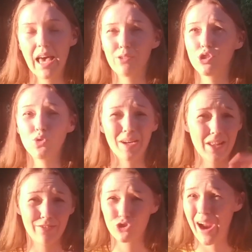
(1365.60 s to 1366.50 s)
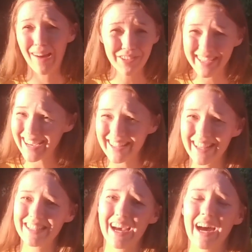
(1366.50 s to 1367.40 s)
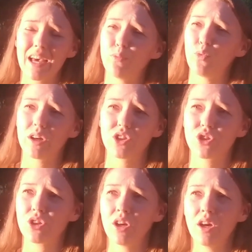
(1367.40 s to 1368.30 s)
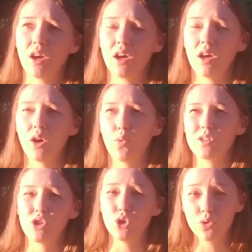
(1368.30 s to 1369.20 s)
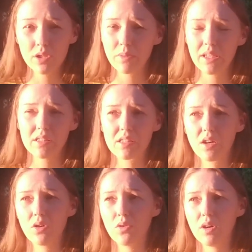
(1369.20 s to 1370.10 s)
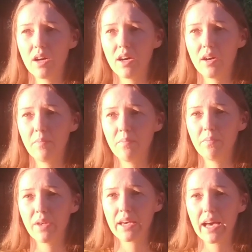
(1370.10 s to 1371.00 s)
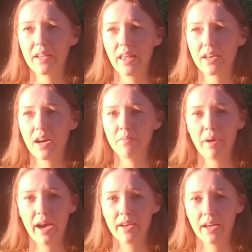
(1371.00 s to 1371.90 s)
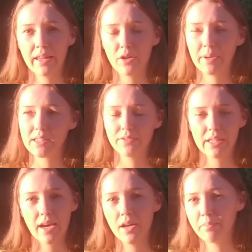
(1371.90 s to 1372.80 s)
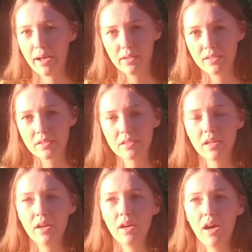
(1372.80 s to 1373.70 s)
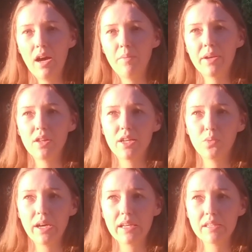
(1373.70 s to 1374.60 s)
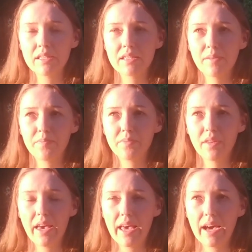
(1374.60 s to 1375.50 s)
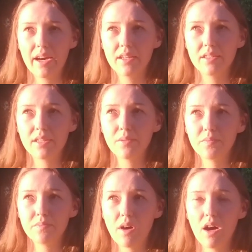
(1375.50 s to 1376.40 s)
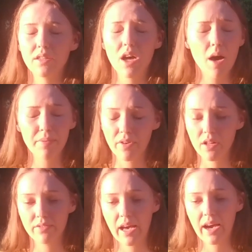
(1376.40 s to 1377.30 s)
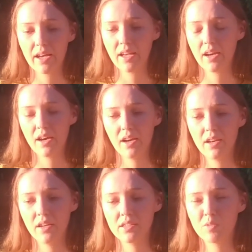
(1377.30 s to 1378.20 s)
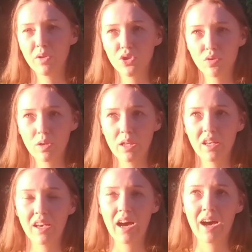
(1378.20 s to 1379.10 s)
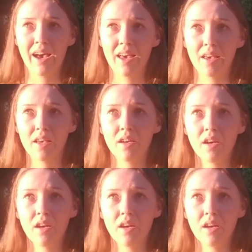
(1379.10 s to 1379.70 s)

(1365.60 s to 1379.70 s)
was doing a lot of traveling at that time, which was new to me. So it kind of like, I allowed myself to get unbalanced in a lot of ways. And on top of all of that, spiritually, I